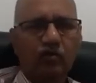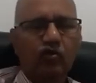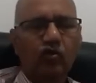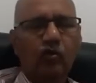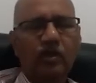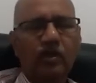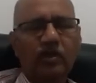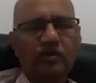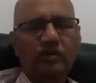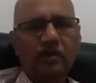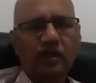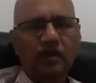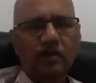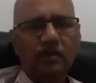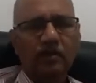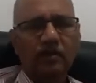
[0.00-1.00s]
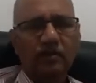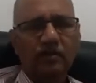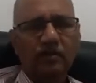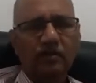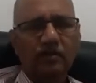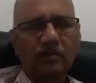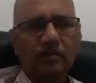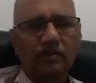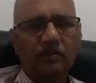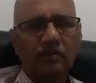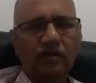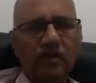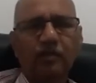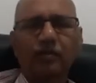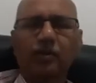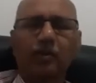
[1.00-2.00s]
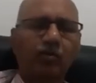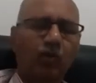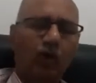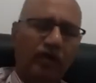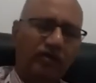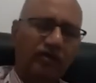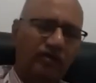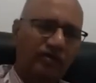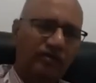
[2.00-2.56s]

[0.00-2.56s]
towards the tipping point.